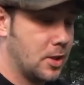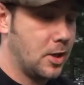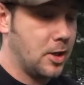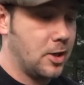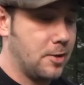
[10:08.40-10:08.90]

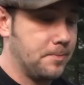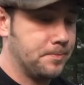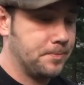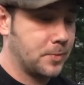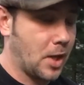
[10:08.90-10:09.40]

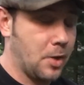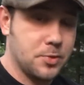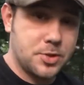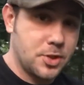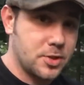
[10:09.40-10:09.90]
Um, I
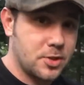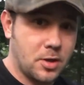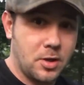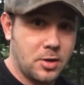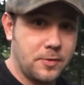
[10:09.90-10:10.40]
was just
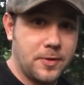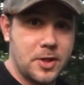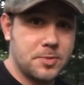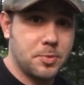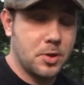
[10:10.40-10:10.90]
on
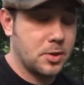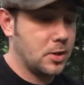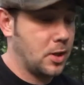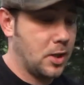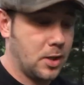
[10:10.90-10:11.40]

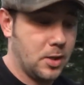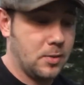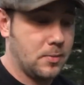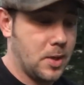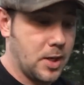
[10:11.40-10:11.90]
Facebook
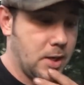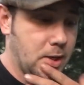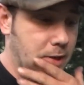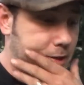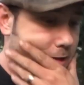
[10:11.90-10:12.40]
in
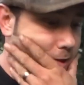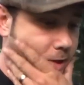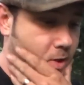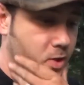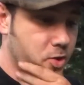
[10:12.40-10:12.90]
my uh,
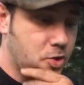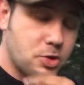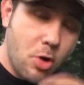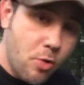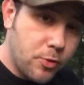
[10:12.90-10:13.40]

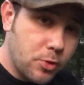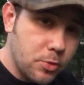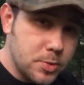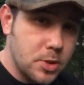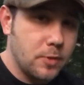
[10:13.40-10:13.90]
stove
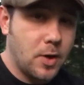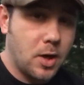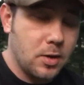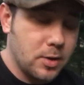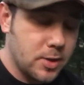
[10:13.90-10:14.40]
group,
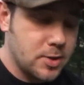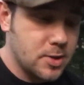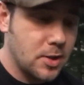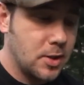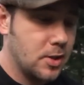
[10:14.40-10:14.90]

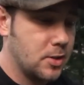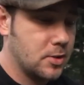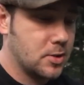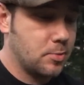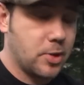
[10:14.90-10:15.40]
Stoveaholics.
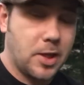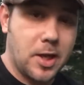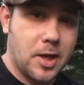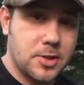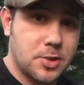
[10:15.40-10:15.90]

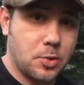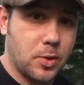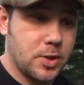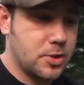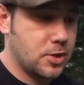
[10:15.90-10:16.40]
Somebody asked a
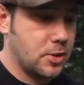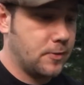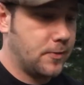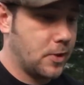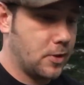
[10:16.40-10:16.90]

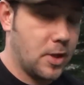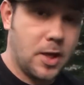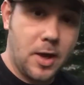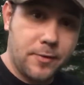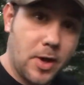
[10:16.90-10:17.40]
question, figured,
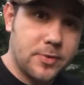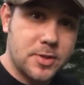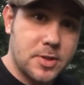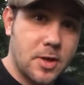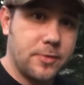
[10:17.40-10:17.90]
hey, I've got
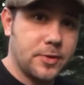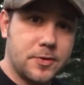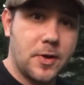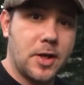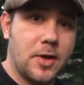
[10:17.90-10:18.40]
the stuff,
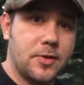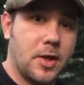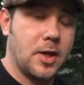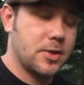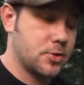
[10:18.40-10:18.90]
let's find out
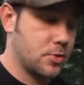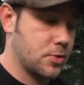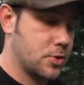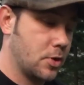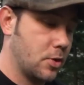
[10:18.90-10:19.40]
the
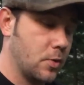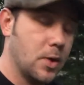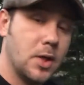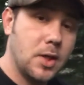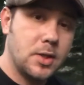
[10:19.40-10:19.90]
answer. So,
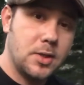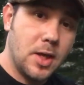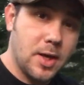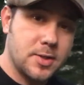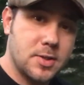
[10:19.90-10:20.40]

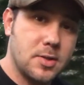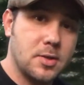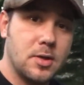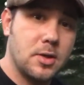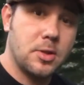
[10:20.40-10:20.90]
yes,
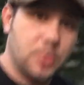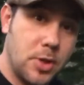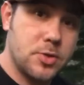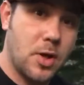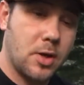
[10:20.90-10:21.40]
the
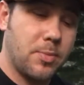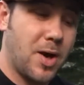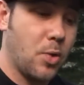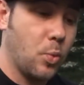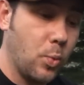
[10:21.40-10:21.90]
mini dragon
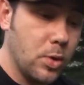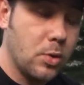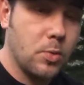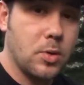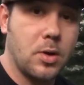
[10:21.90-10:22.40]
pot
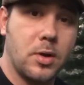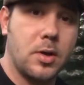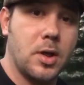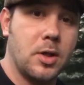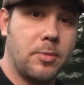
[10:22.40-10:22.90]
will
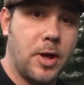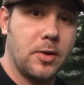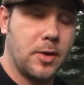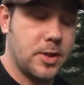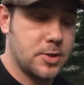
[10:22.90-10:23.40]
work on the
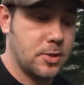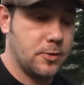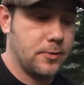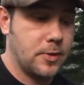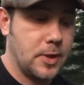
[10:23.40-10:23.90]
BioLite
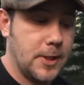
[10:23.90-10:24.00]
stove.